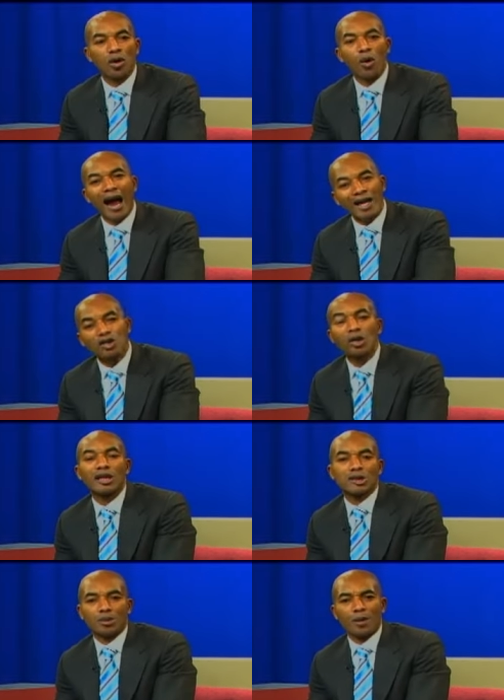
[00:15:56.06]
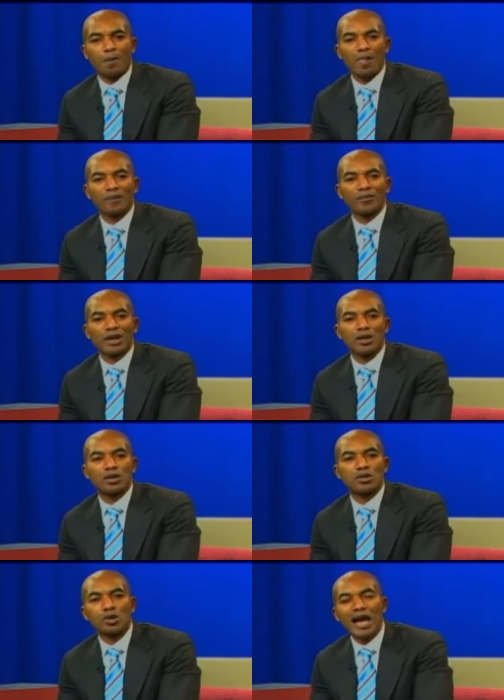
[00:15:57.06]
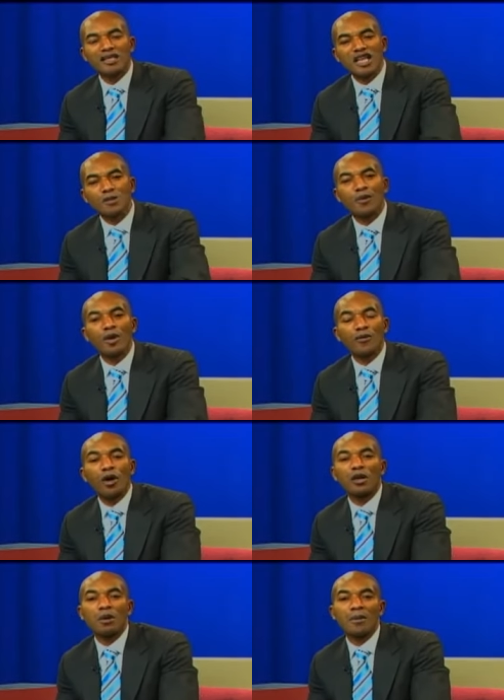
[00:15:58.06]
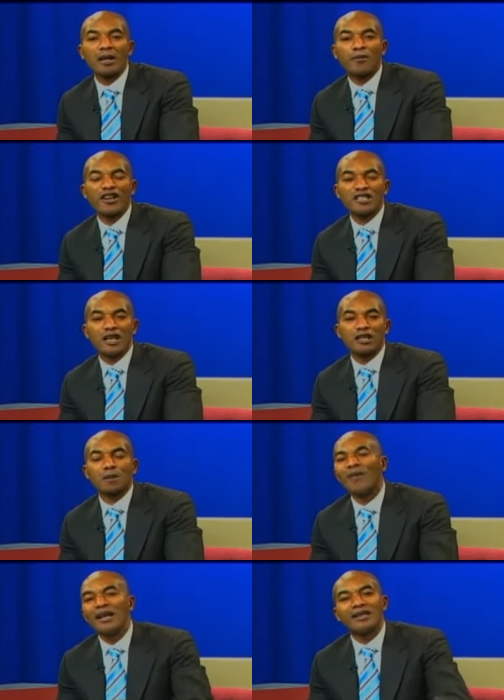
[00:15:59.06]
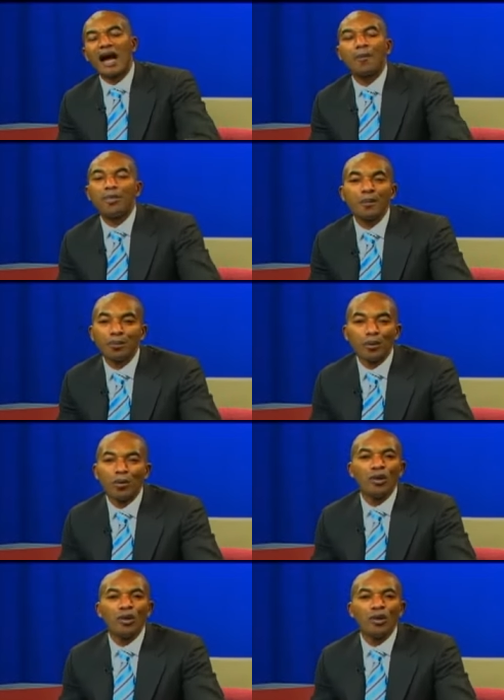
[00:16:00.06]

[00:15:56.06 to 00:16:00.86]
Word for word: or idolatry. So that's the spirit of order and manifestation. There are people